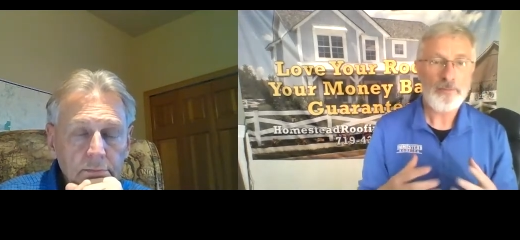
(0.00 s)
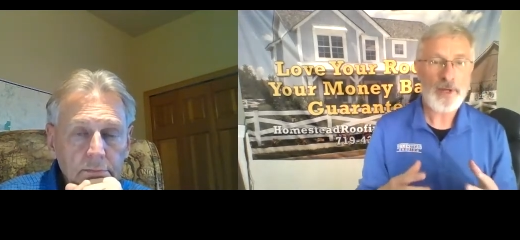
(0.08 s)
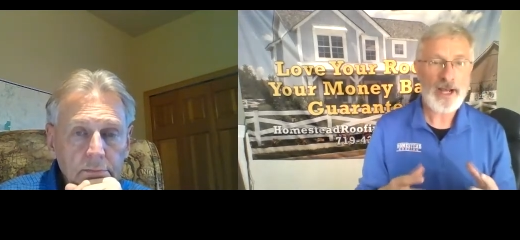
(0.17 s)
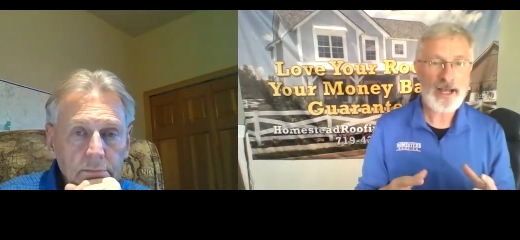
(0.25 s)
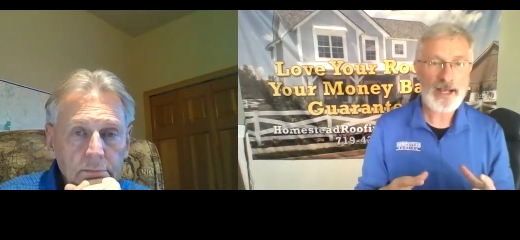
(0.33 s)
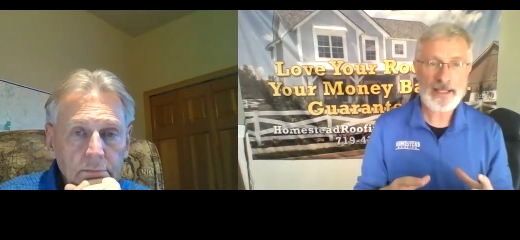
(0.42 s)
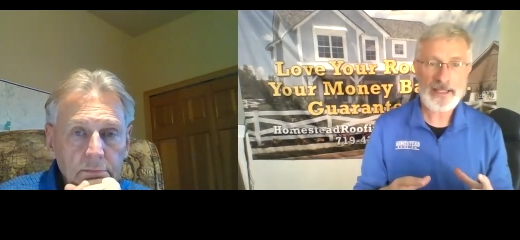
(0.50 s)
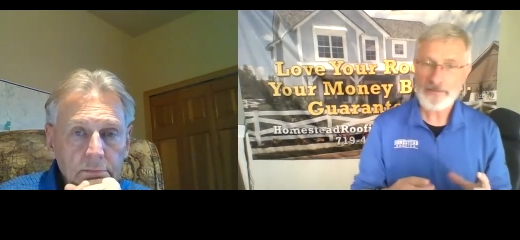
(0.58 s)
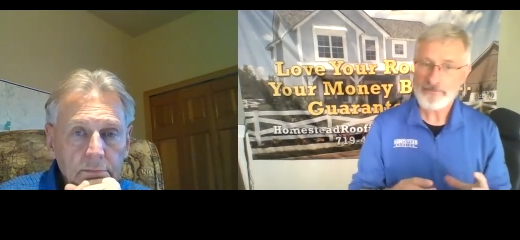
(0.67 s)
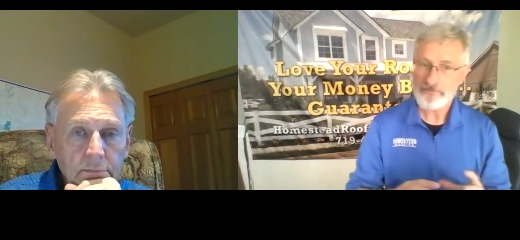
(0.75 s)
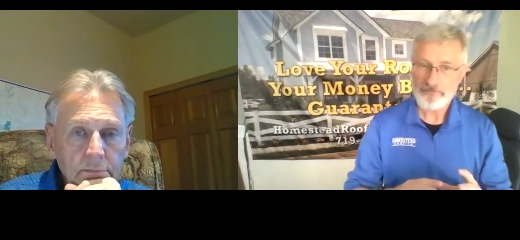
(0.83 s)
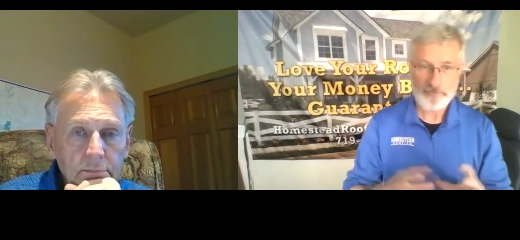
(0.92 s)
Speaker 1: by
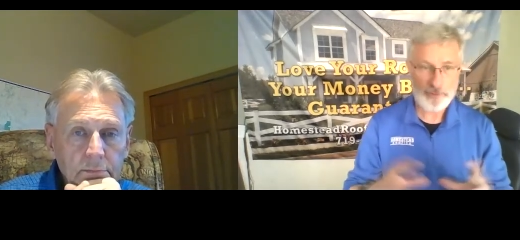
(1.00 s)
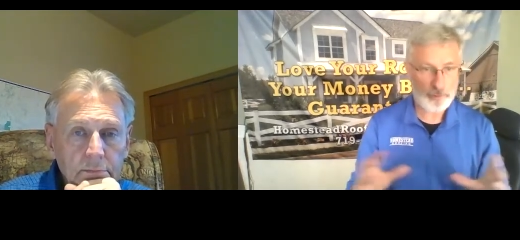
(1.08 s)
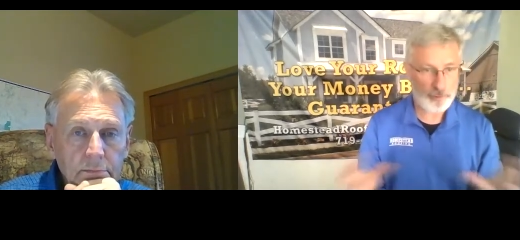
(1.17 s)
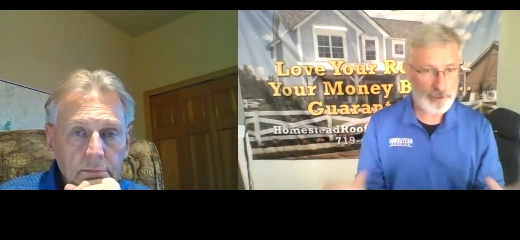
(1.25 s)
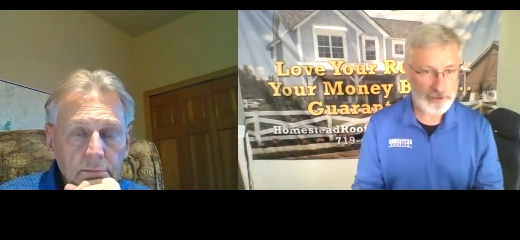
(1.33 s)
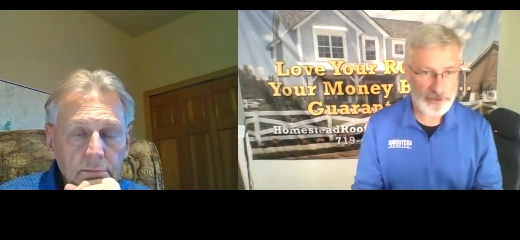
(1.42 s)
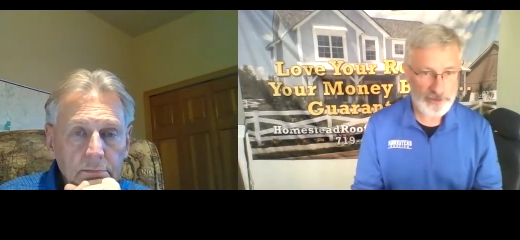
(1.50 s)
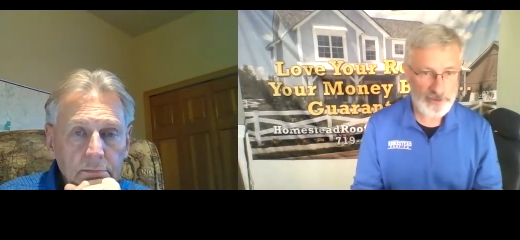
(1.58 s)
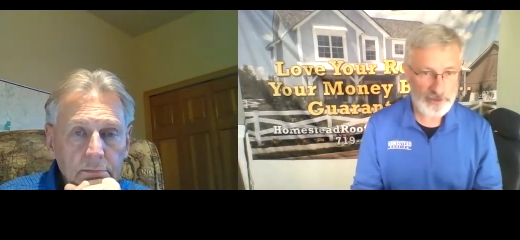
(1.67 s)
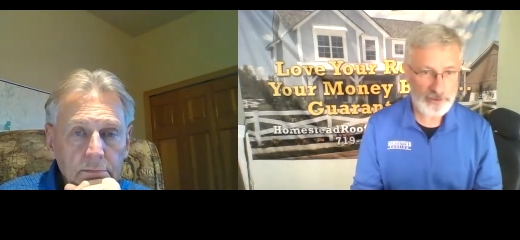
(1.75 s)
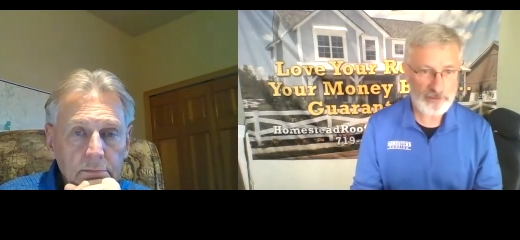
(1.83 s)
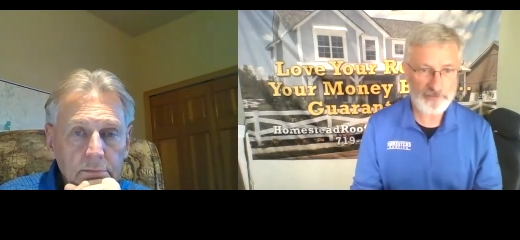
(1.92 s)
the mm-hmm. realtors
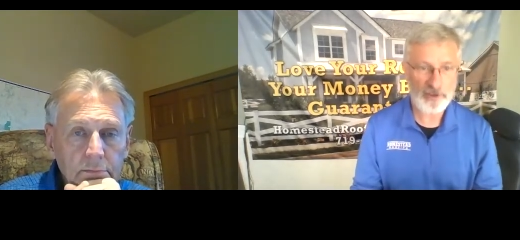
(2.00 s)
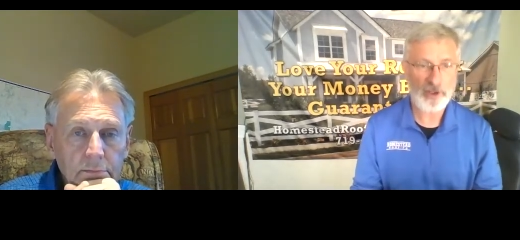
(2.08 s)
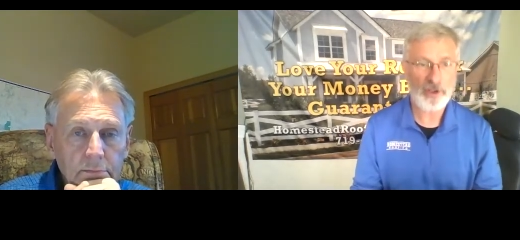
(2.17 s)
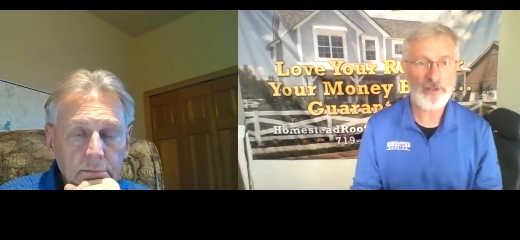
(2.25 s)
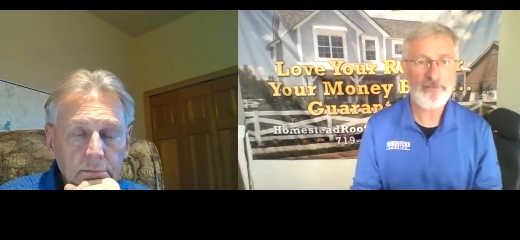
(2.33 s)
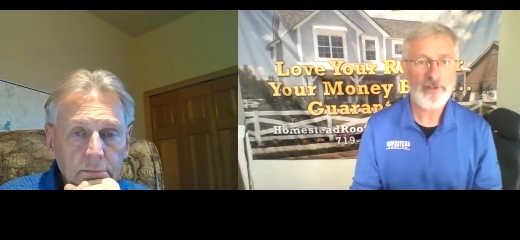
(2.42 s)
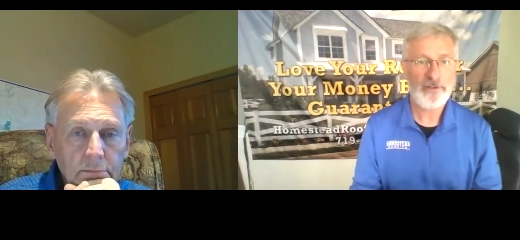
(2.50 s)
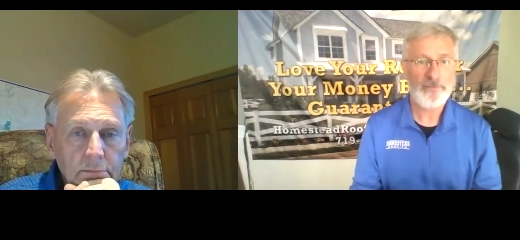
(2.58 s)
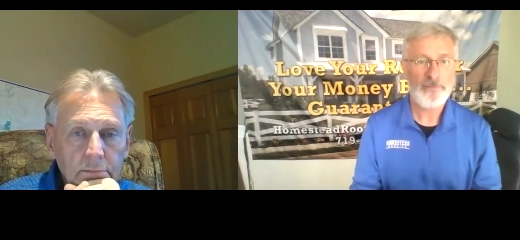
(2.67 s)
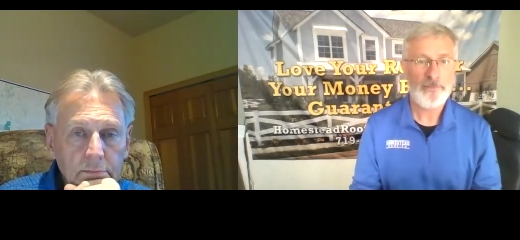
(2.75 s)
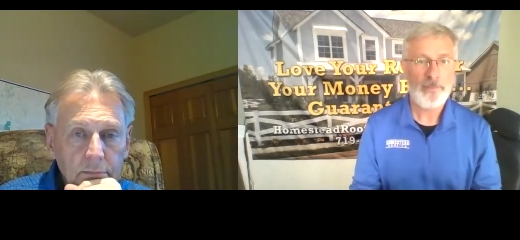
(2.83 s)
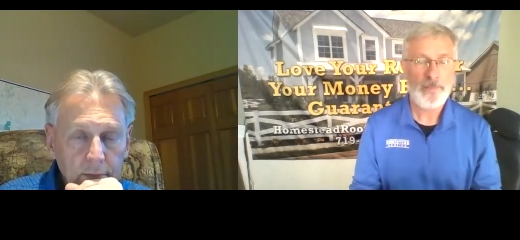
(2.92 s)
that are involved,
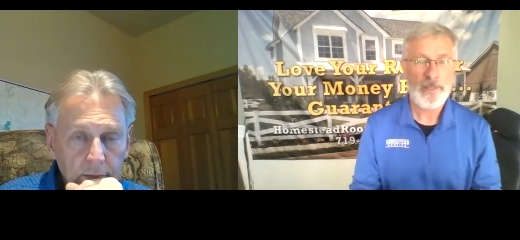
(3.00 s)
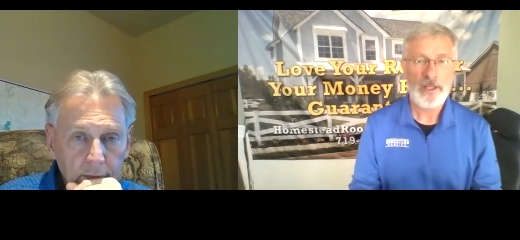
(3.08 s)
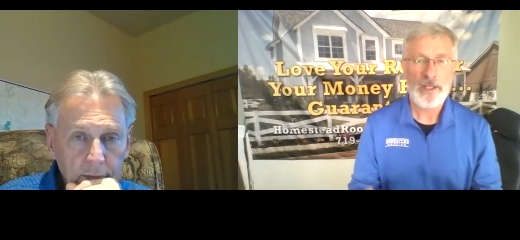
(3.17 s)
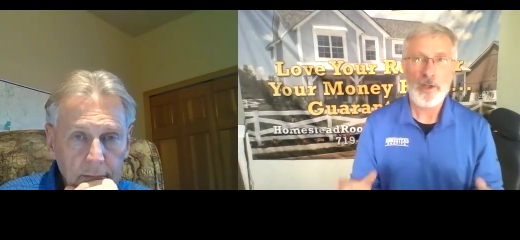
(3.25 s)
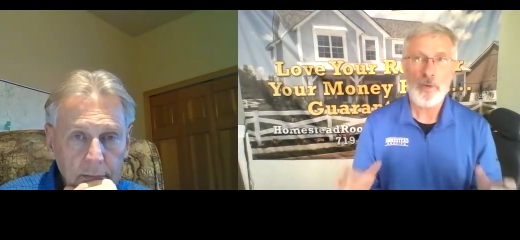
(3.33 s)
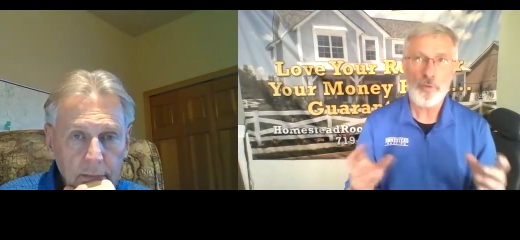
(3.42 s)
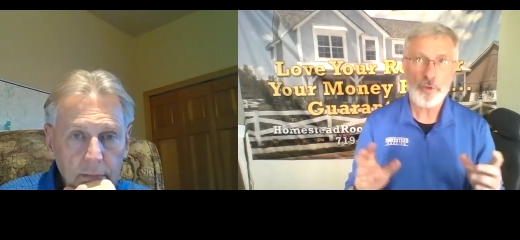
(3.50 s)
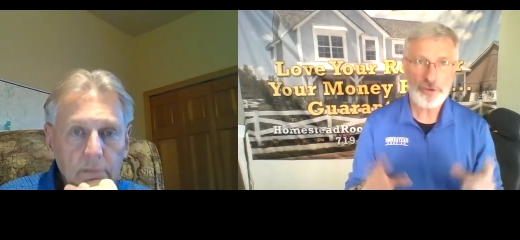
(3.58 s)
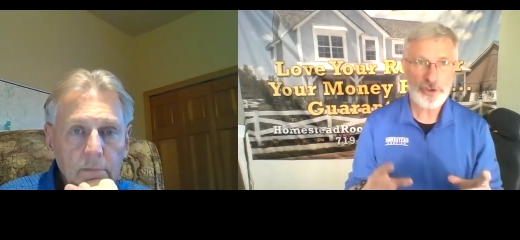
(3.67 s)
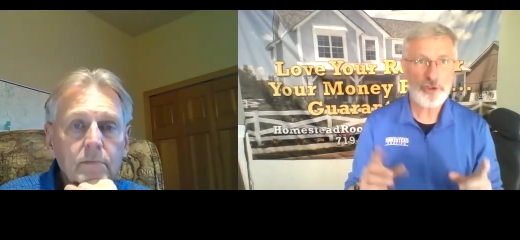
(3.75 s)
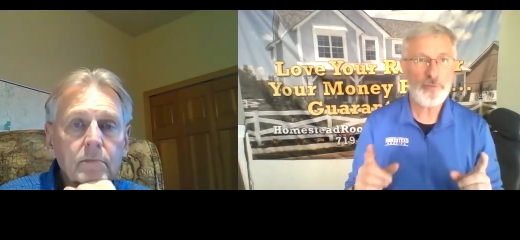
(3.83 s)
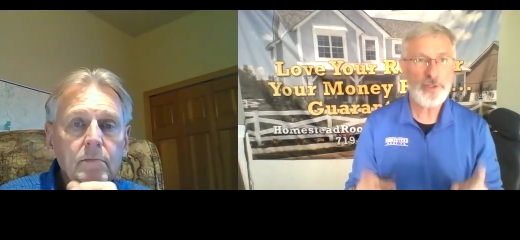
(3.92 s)

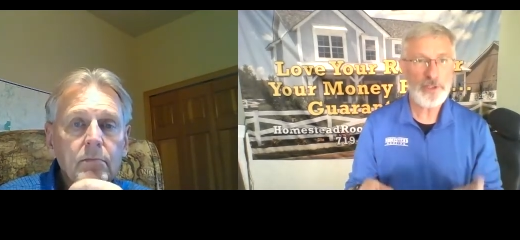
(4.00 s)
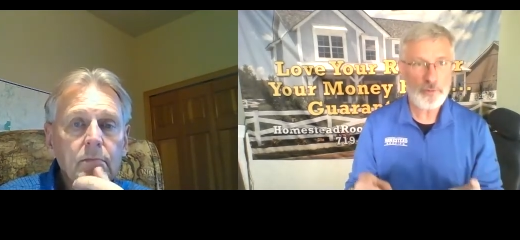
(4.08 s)
would you be